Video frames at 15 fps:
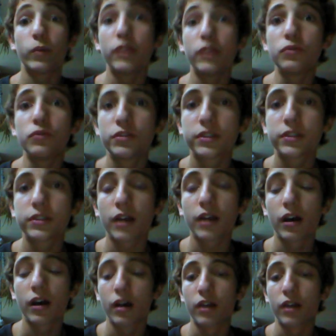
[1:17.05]
We
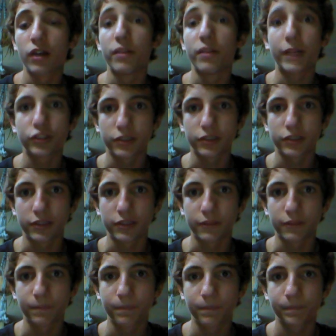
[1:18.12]
use the
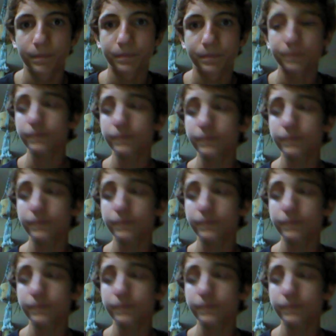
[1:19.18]
metric system,